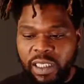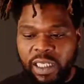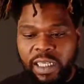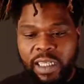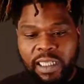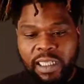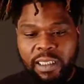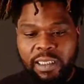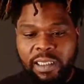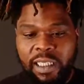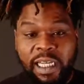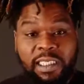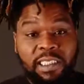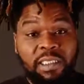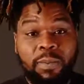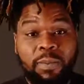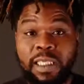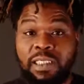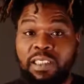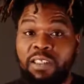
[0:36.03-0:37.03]
And I thought
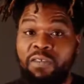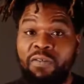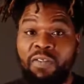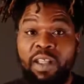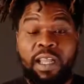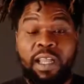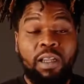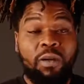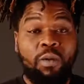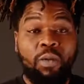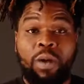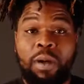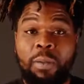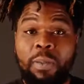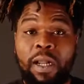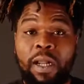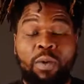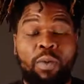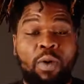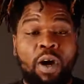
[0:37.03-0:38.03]
to myself, like, what
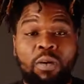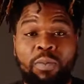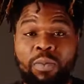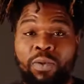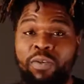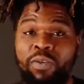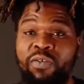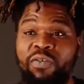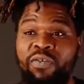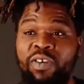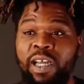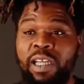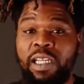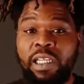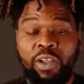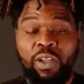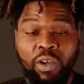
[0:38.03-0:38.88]
about a water balloon fight?